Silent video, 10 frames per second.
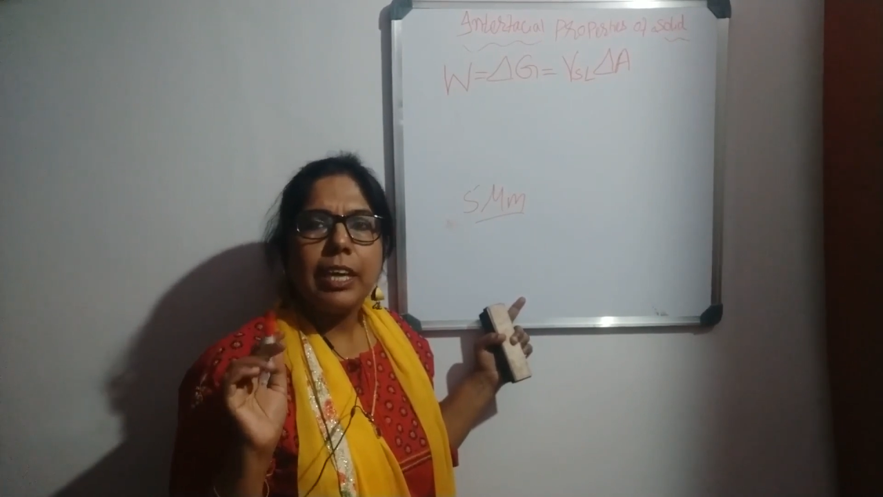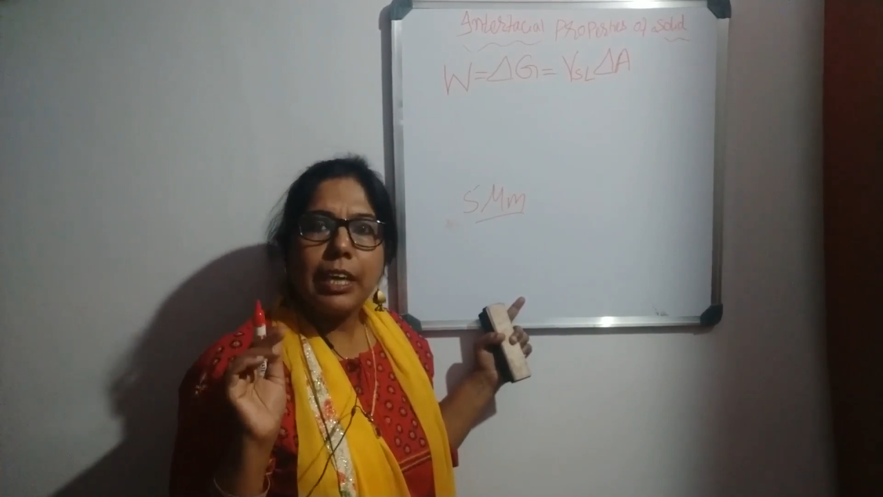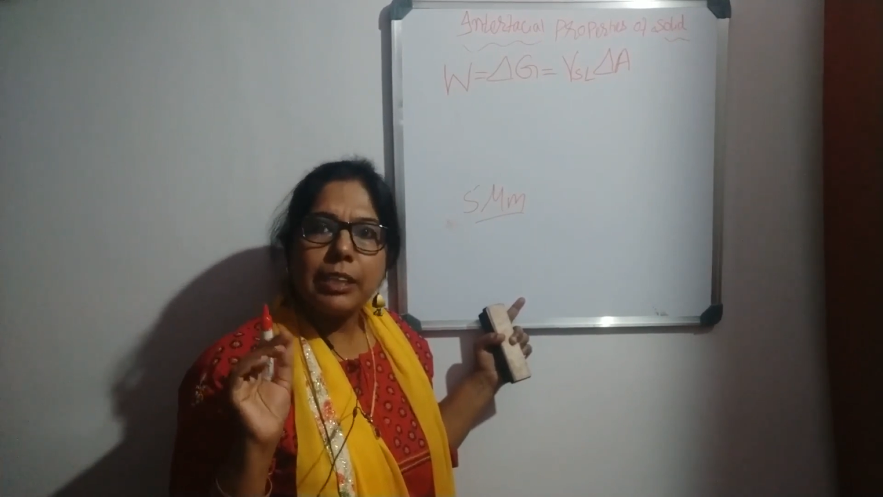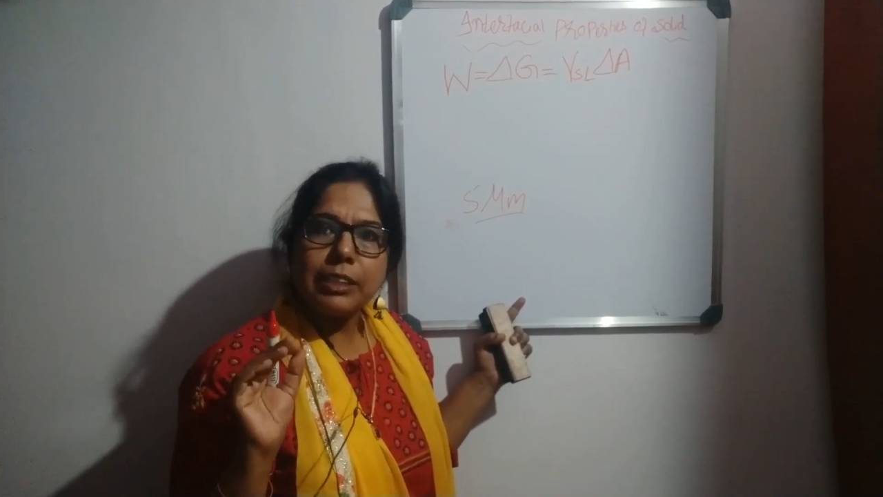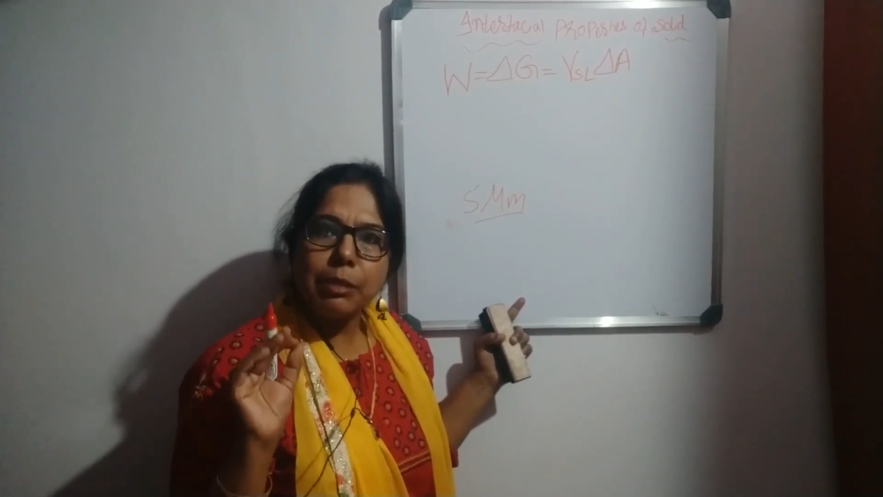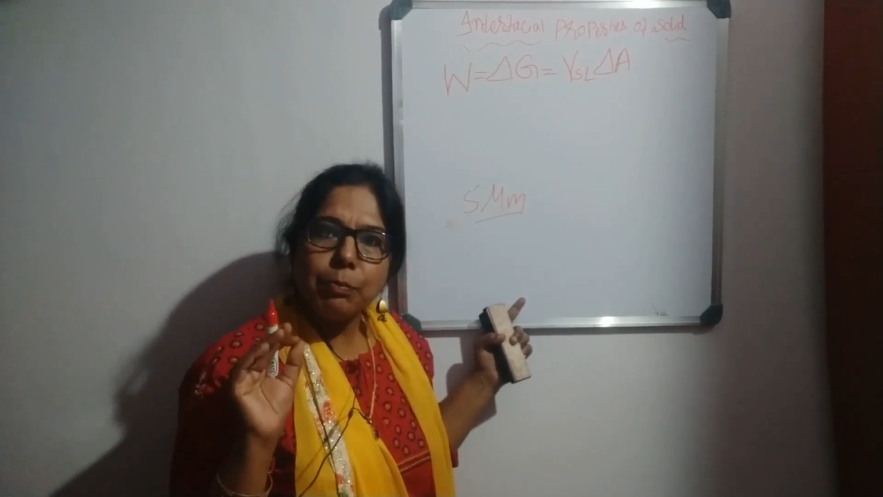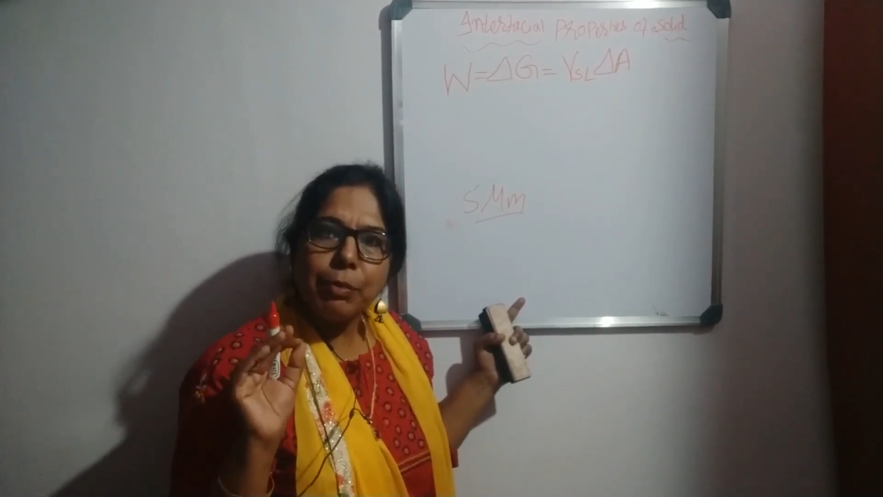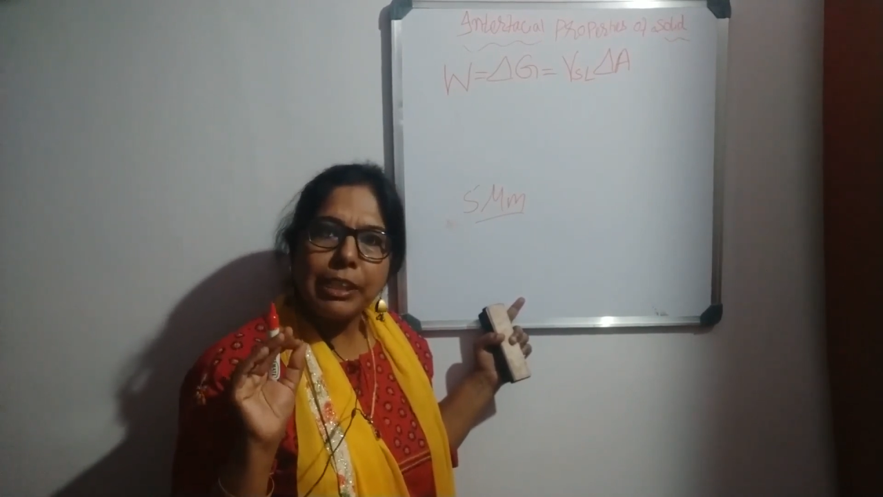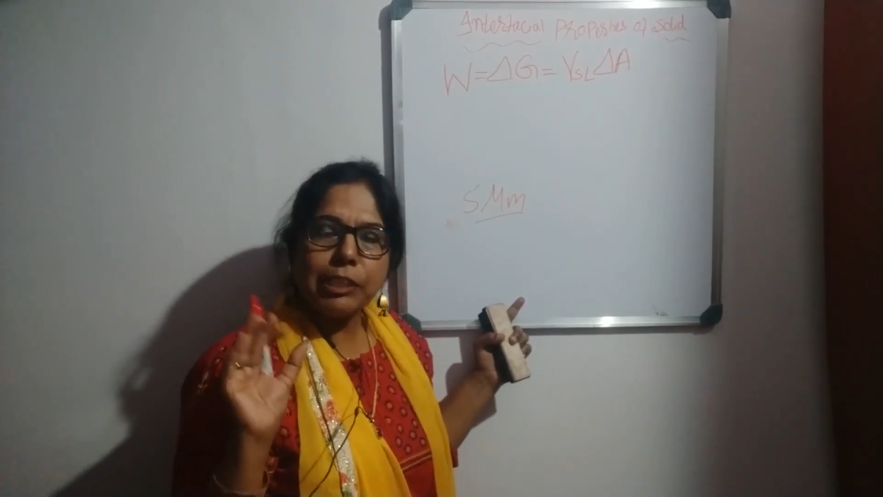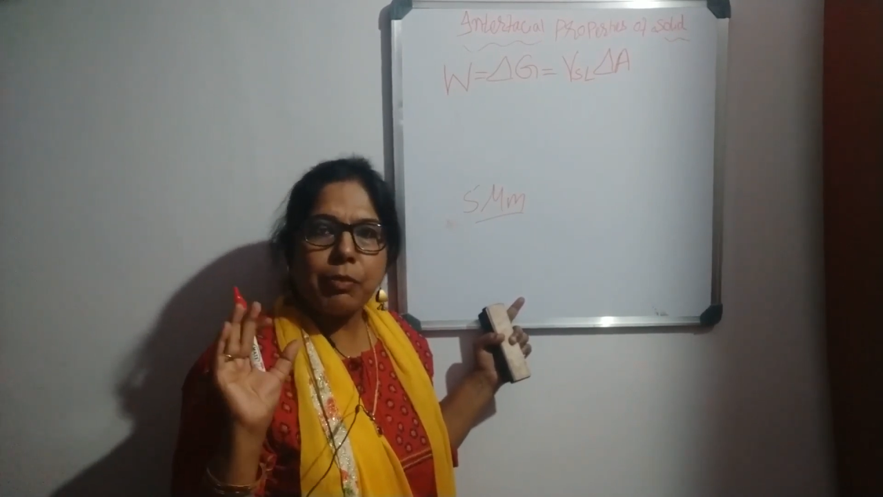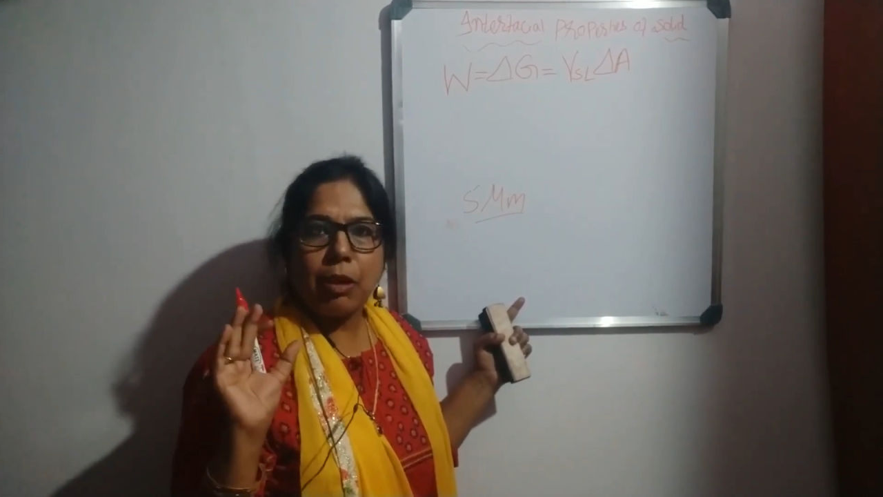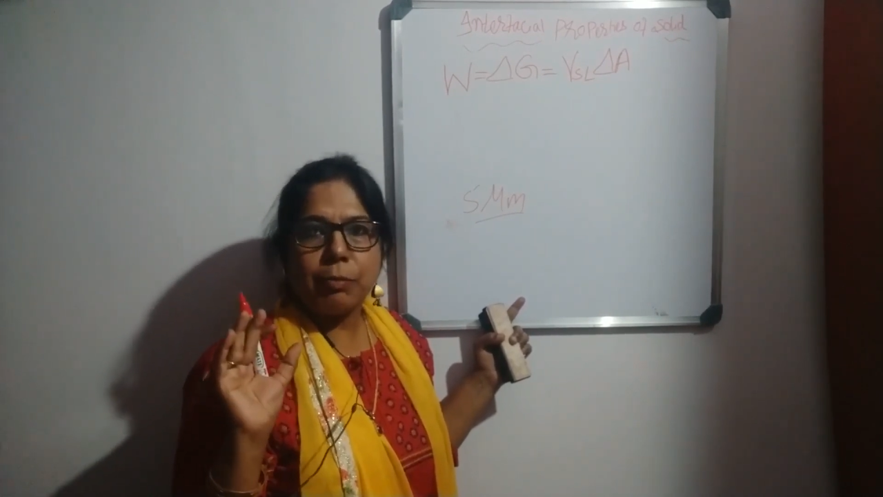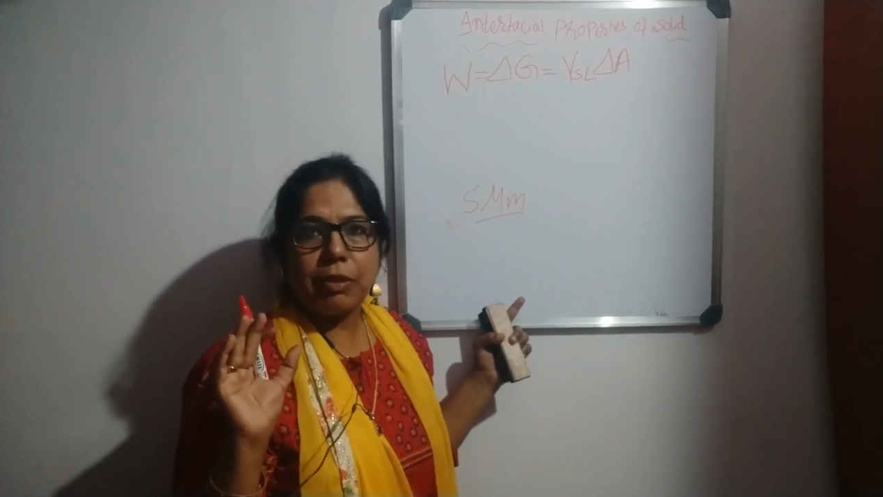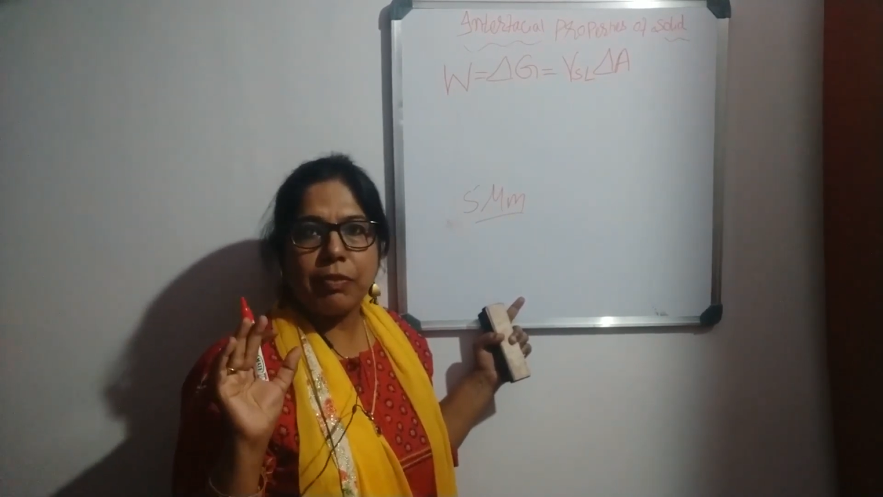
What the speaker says: In simplest form,